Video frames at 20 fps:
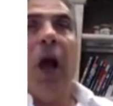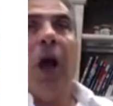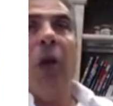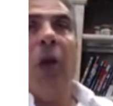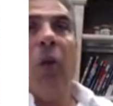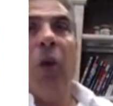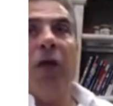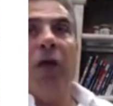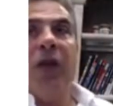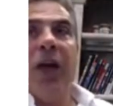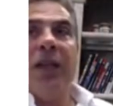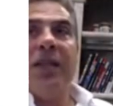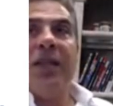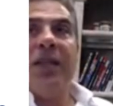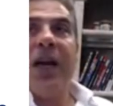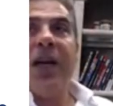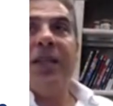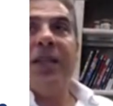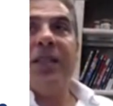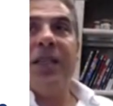And what that
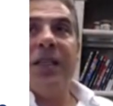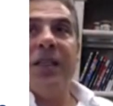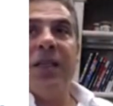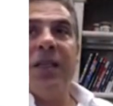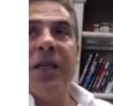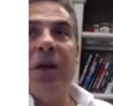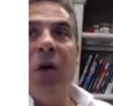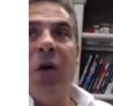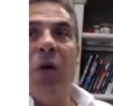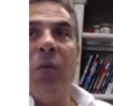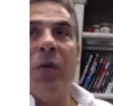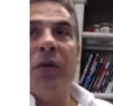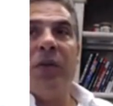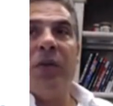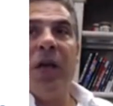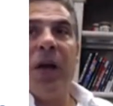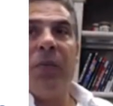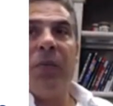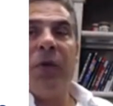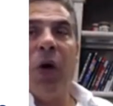does is it
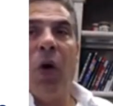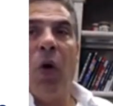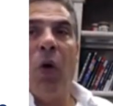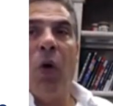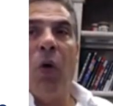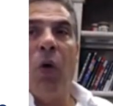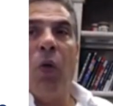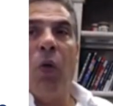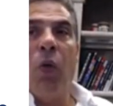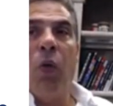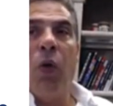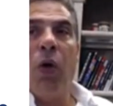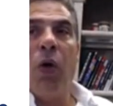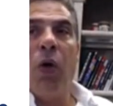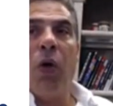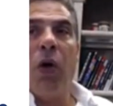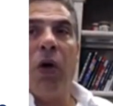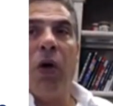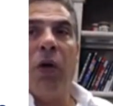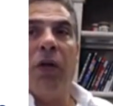opens up the whole
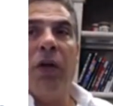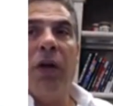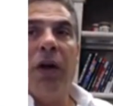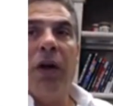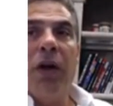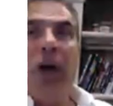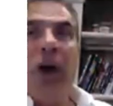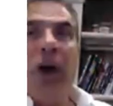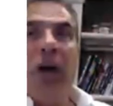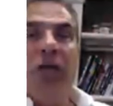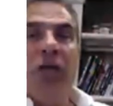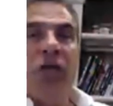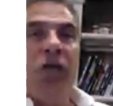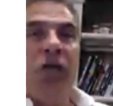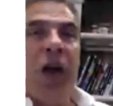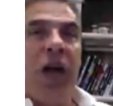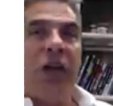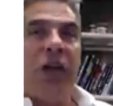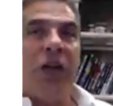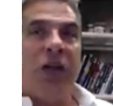world of
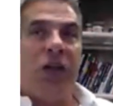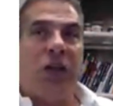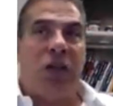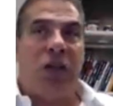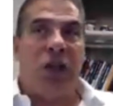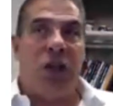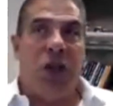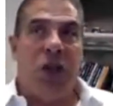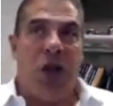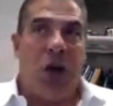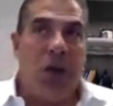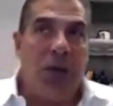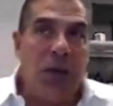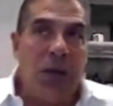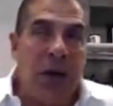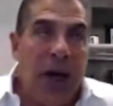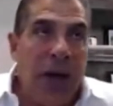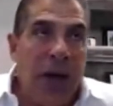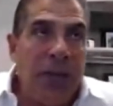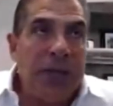strategies to you,
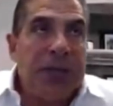right?